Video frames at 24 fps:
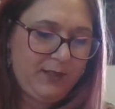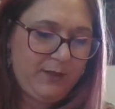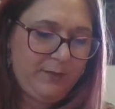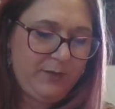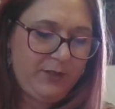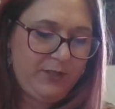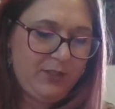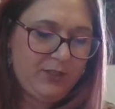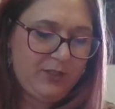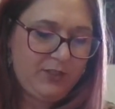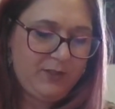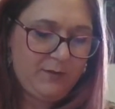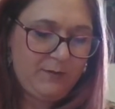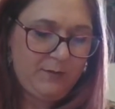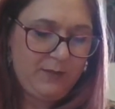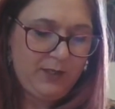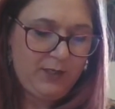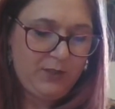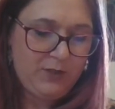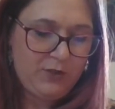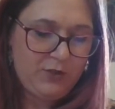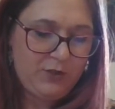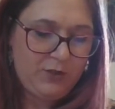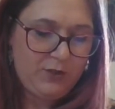Let me just
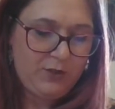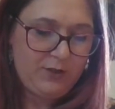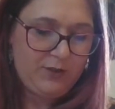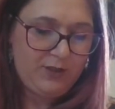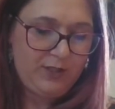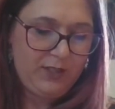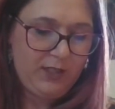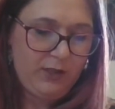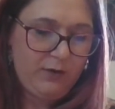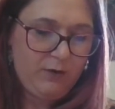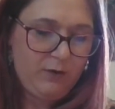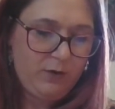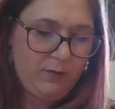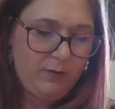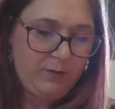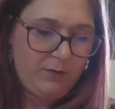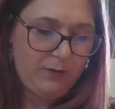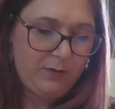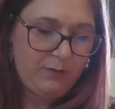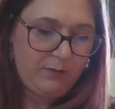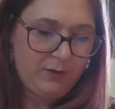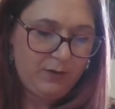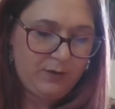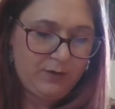make sure. See group
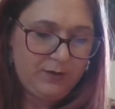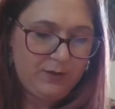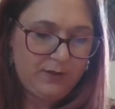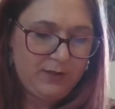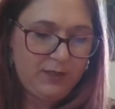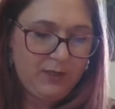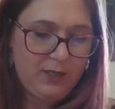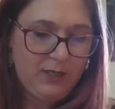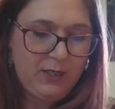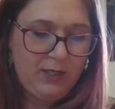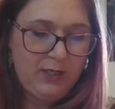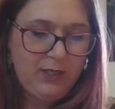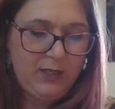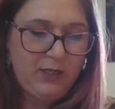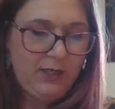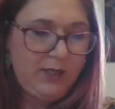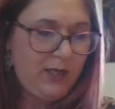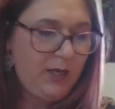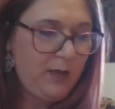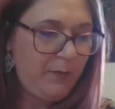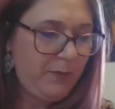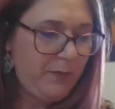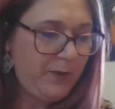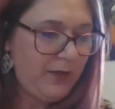members.
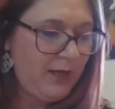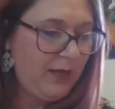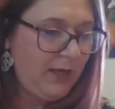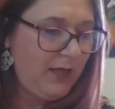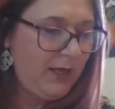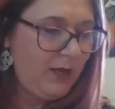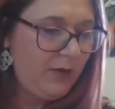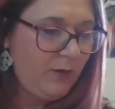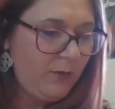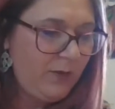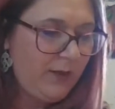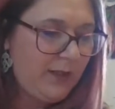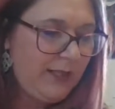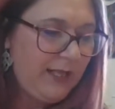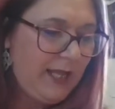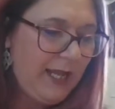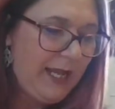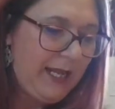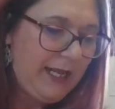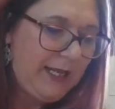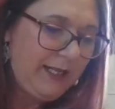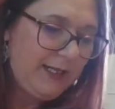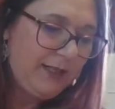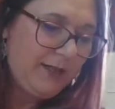Yep, with
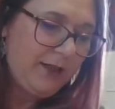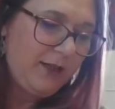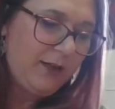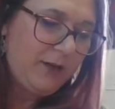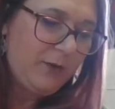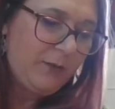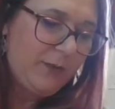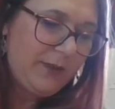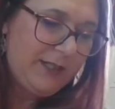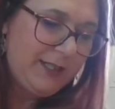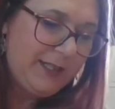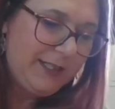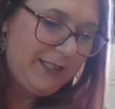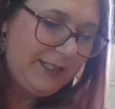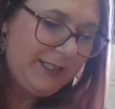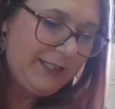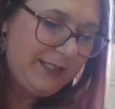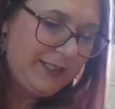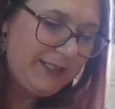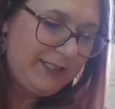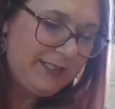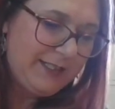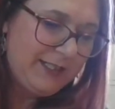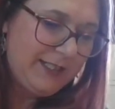with
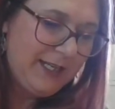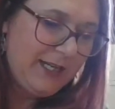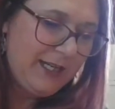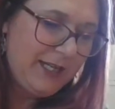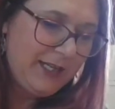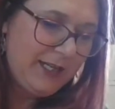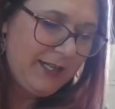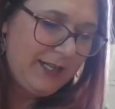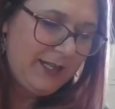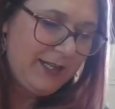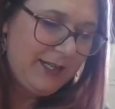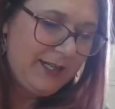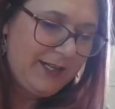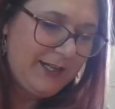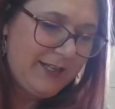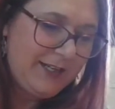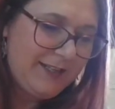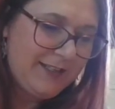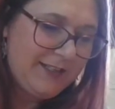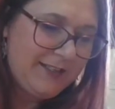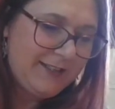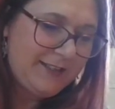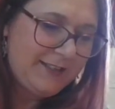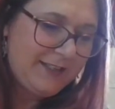Alyssa
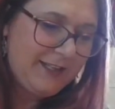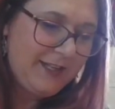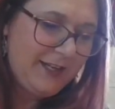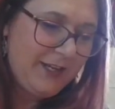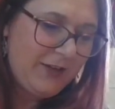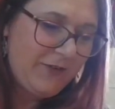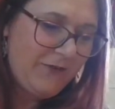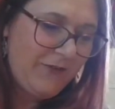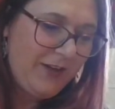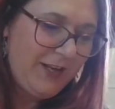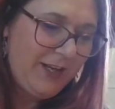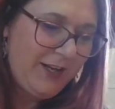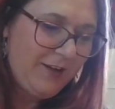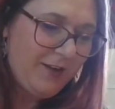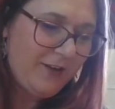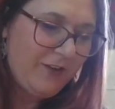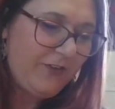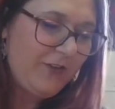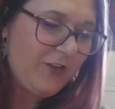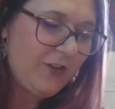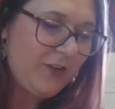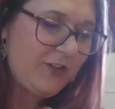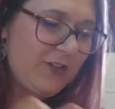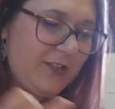is coming
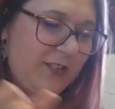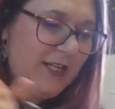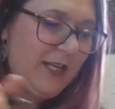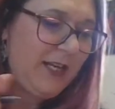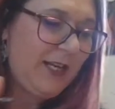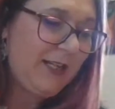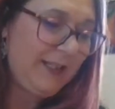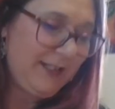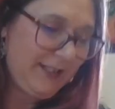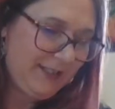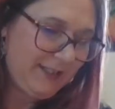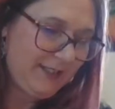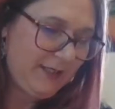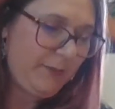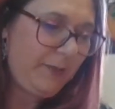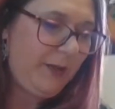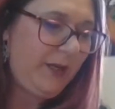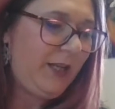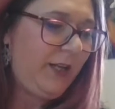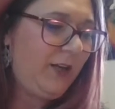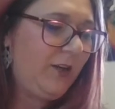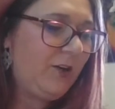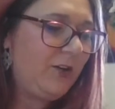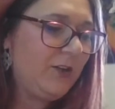on Thursday. Alyssa
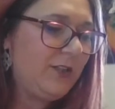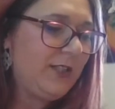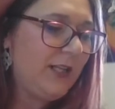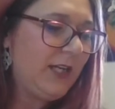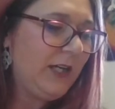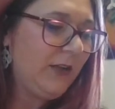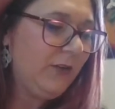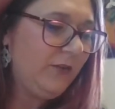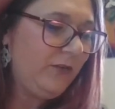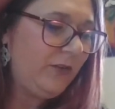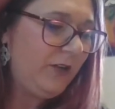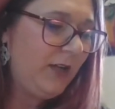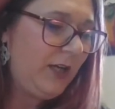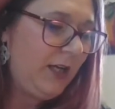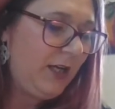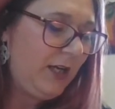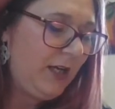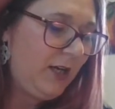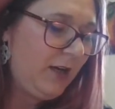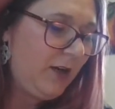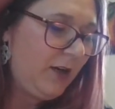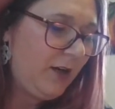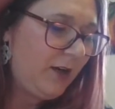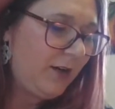Beatty herself
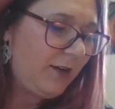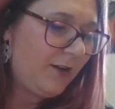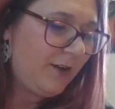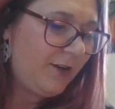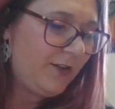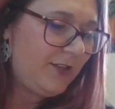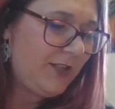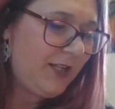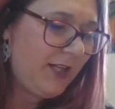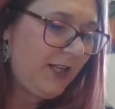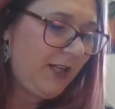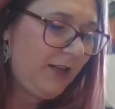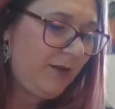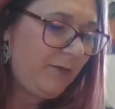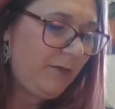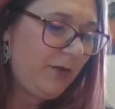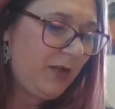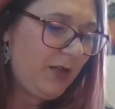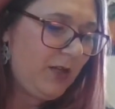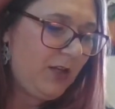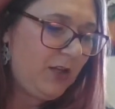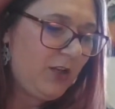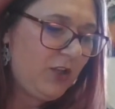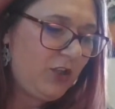on our team.
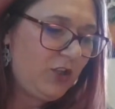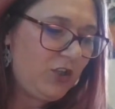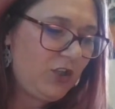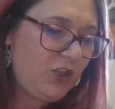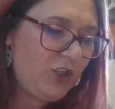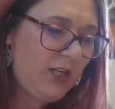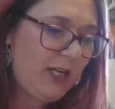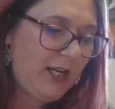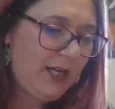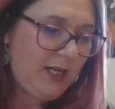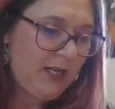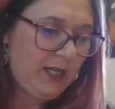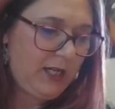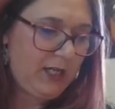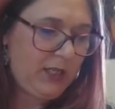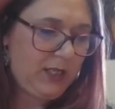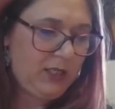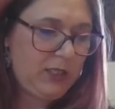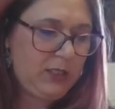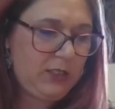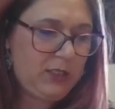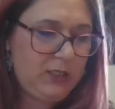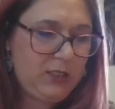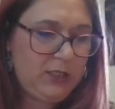
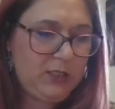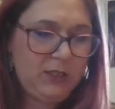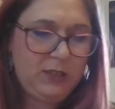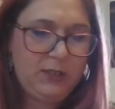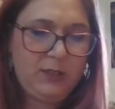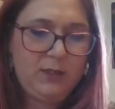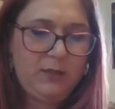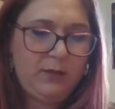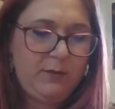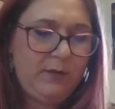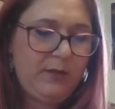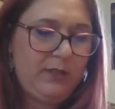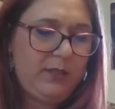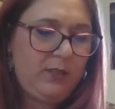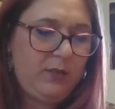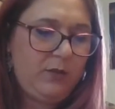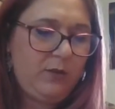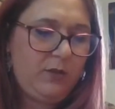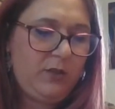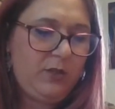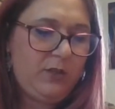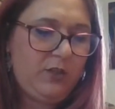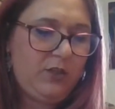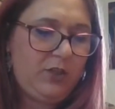Shanna. Let me see
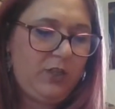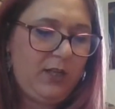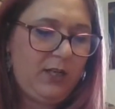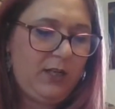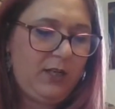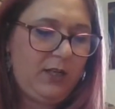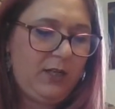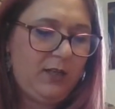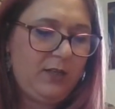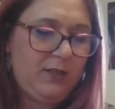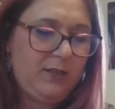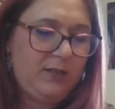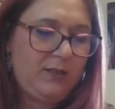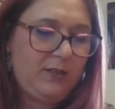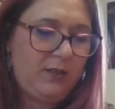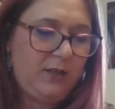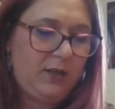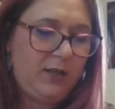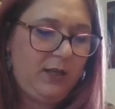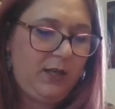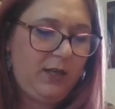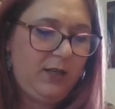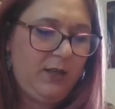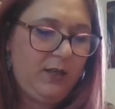who this Shanna is.
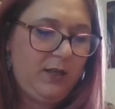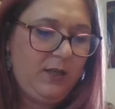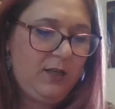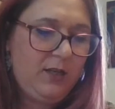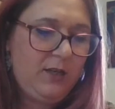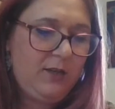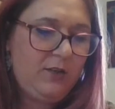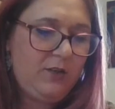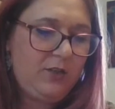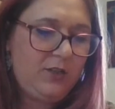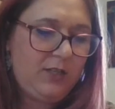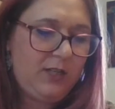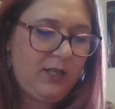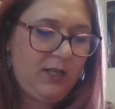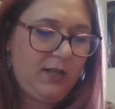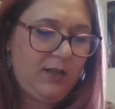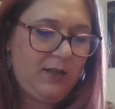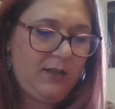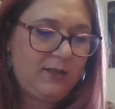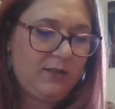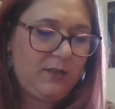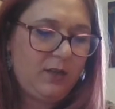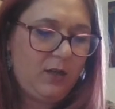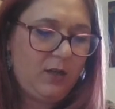Sorry, just
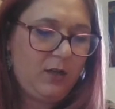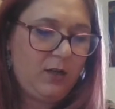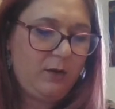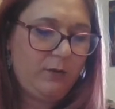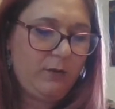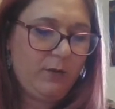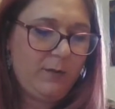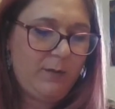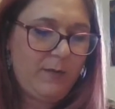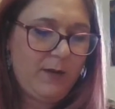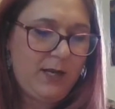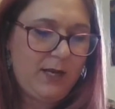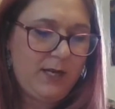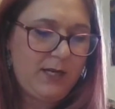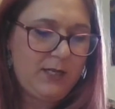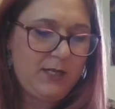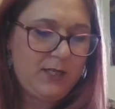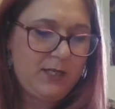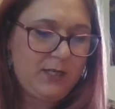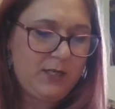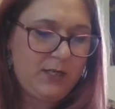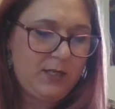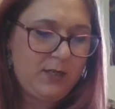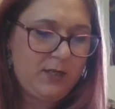getting us all
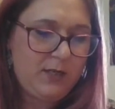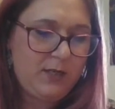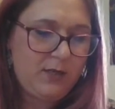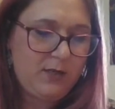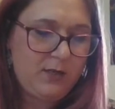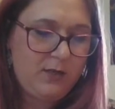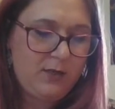reminded.